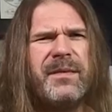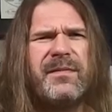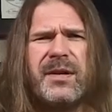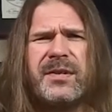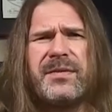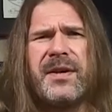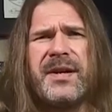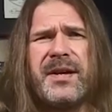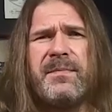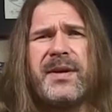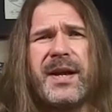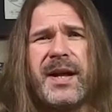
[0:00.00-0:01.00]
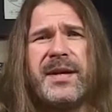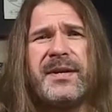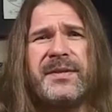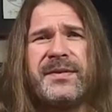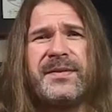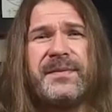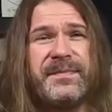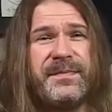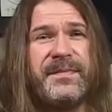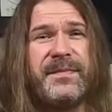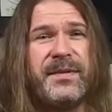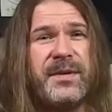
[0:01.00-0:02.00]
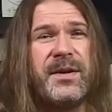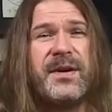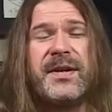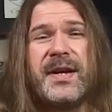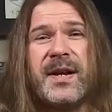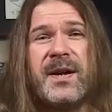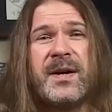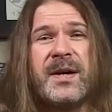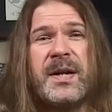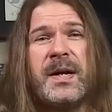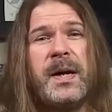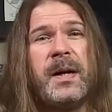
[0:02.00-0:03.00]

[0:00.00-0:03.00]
frustrating because you're going to hear,